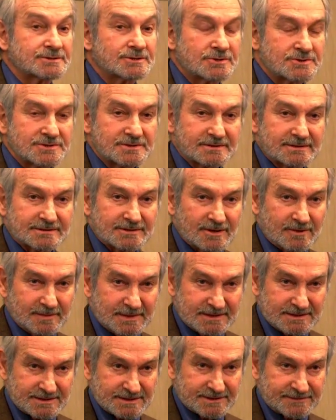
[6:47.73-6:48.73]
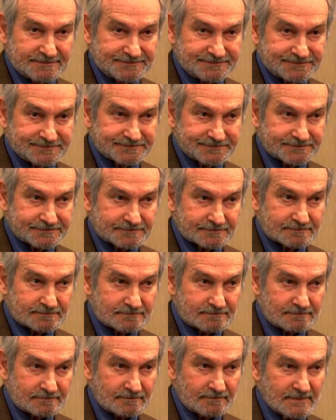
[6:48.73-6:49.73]
social determinants,
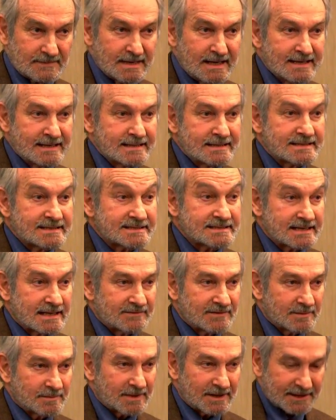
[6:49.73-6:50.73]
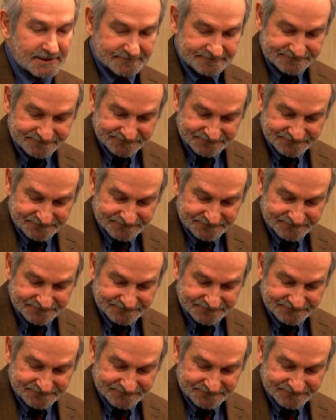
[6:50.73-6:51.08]
saving money.